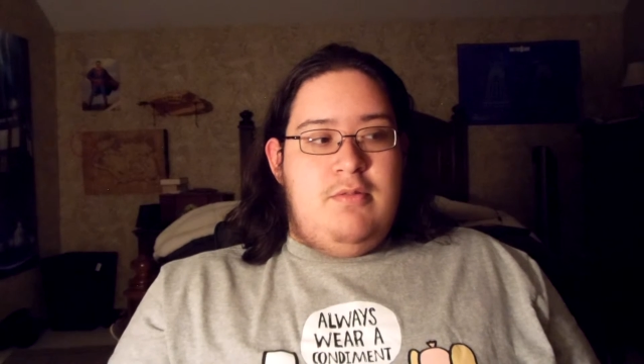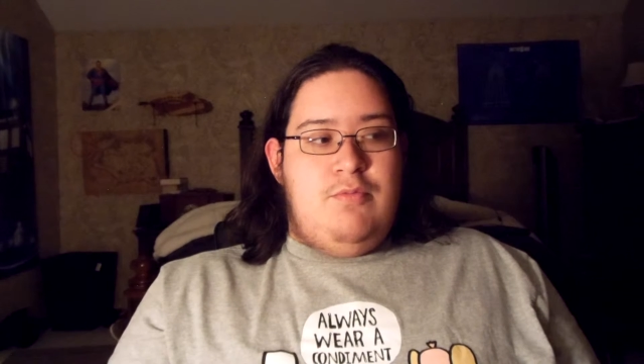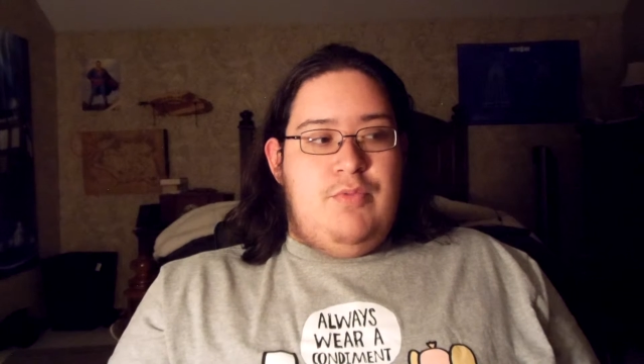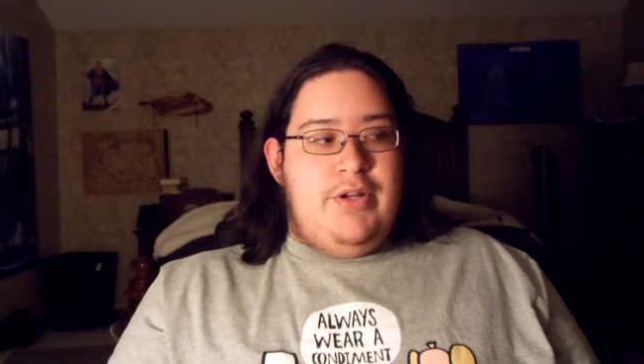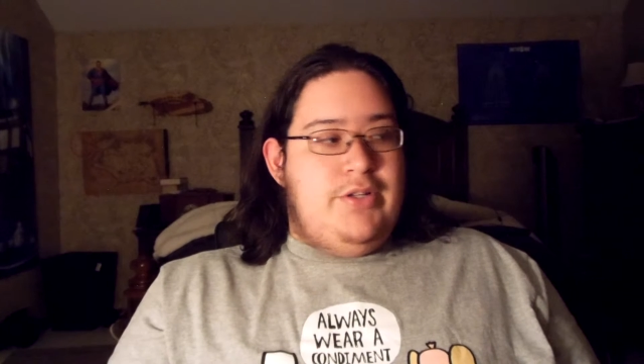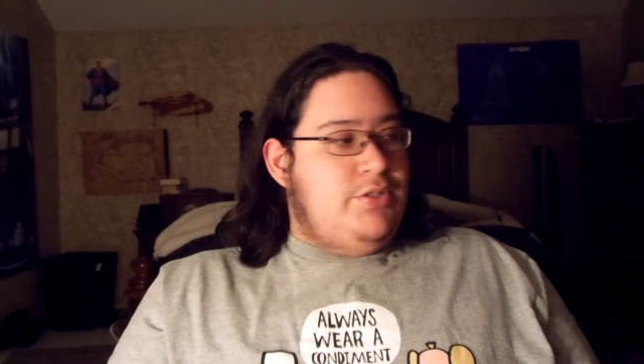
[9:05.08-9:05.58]

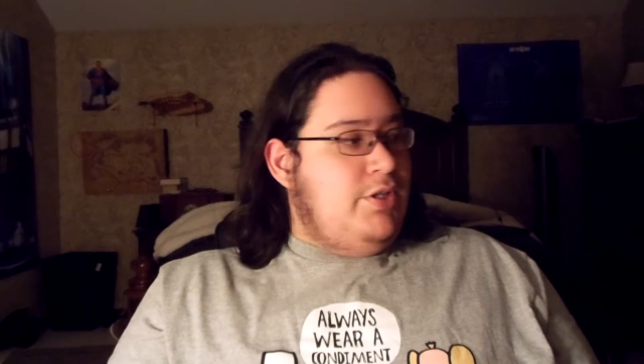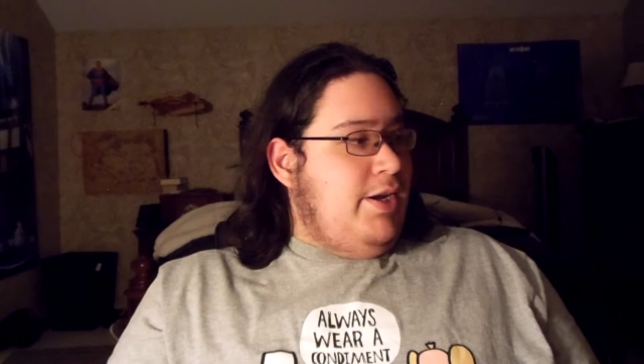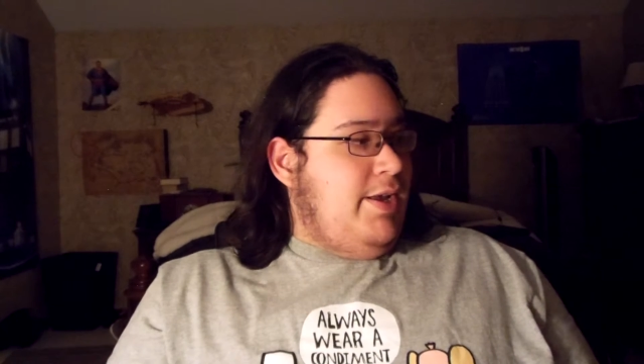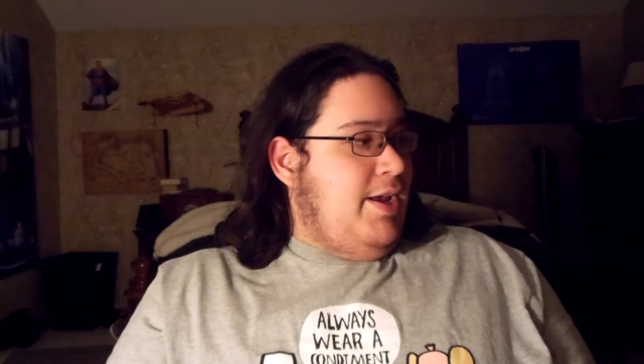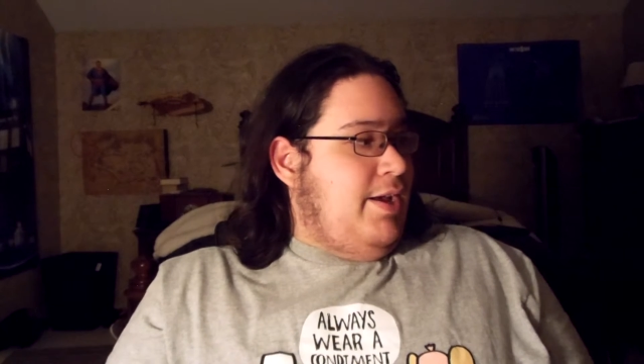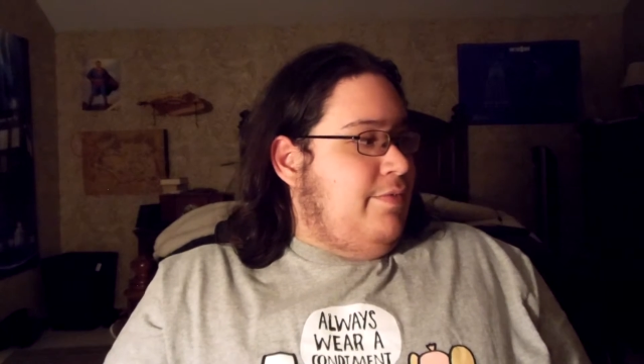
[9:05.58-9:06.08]
which
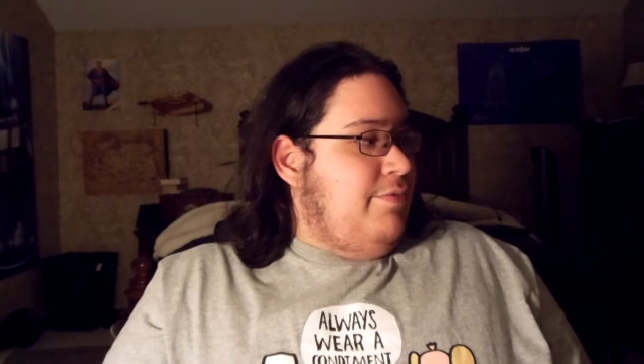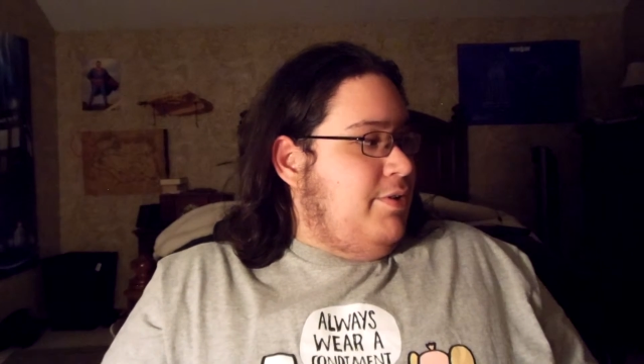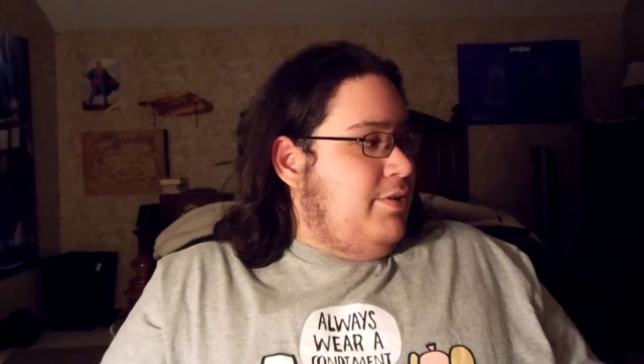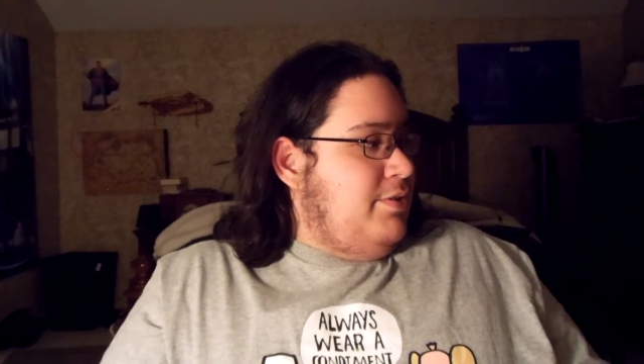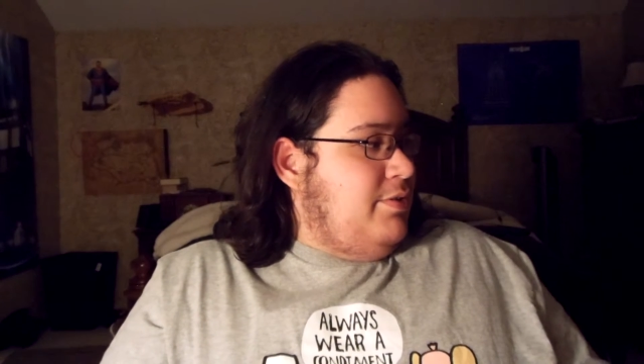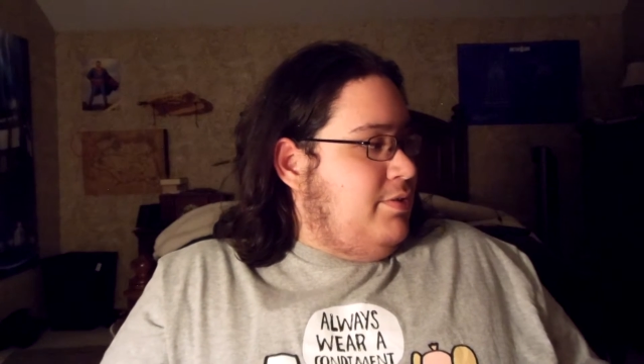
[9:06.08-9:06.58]
I have
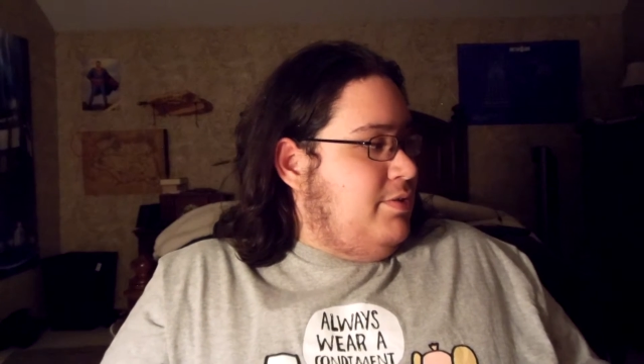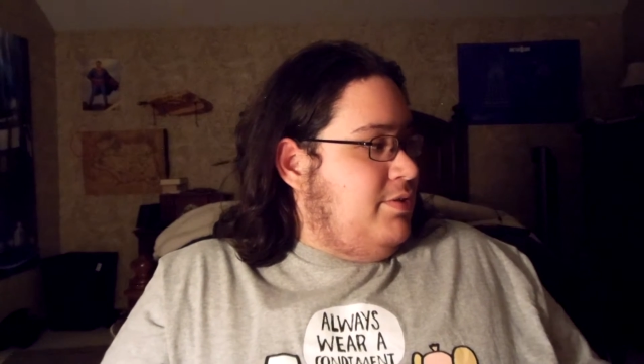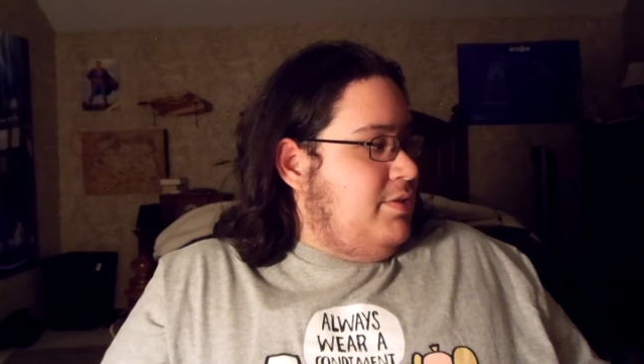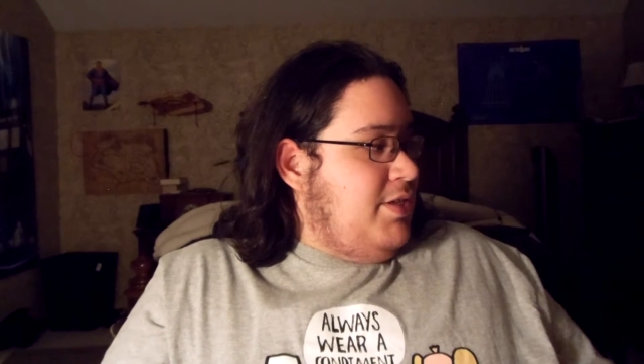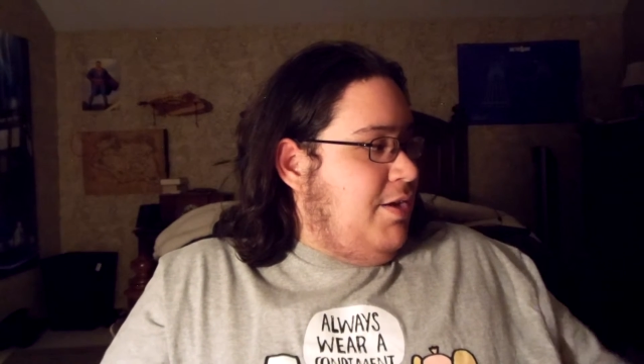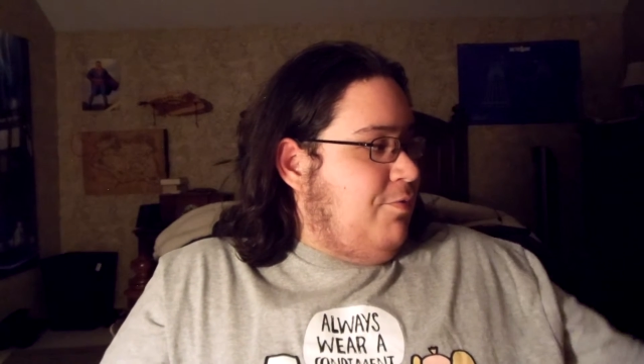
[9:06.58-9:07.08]

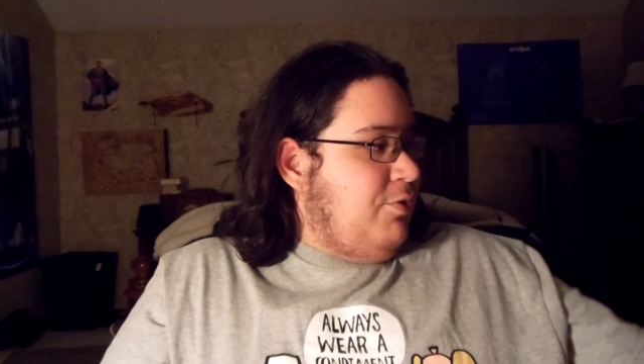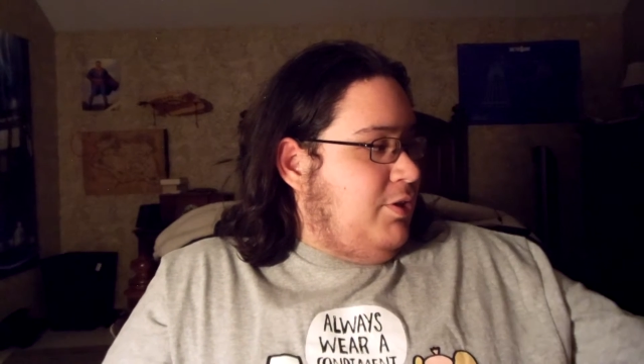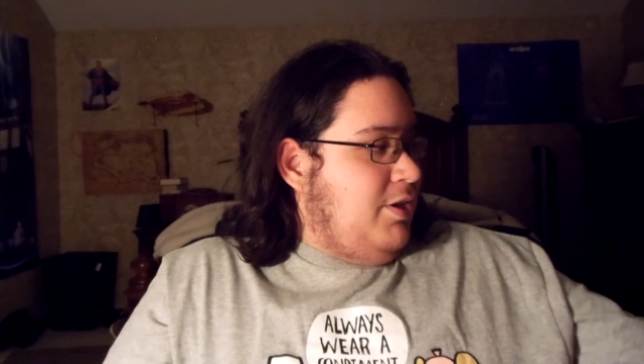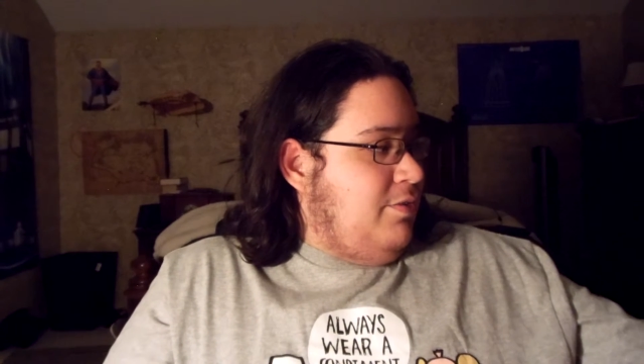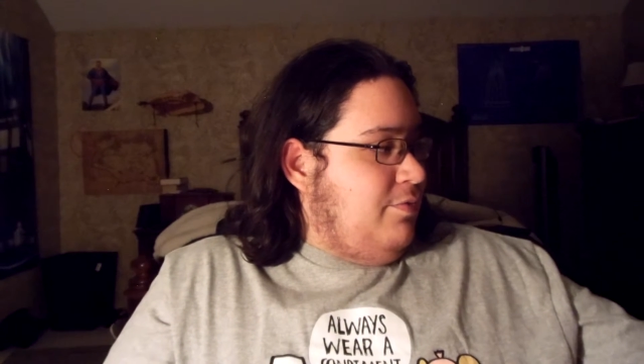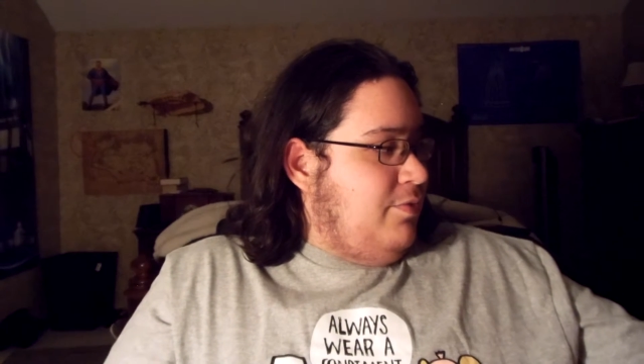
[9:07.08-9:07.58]

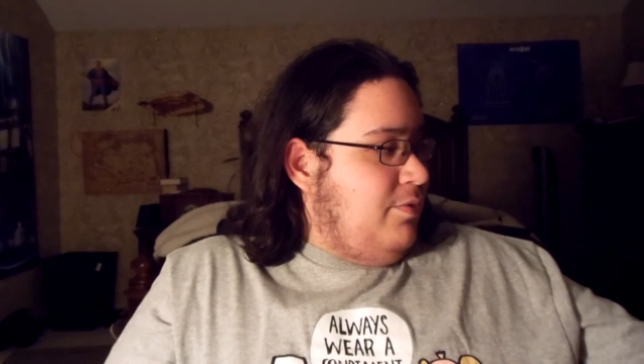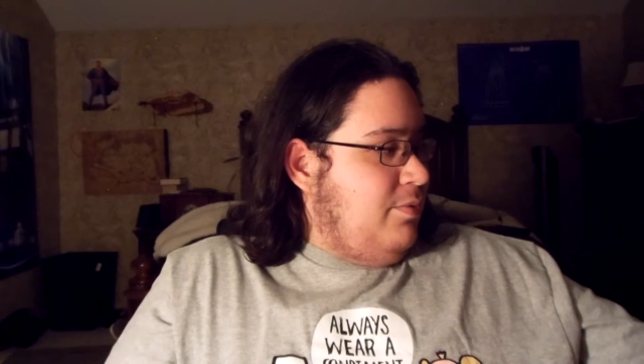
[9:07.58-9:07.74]
several of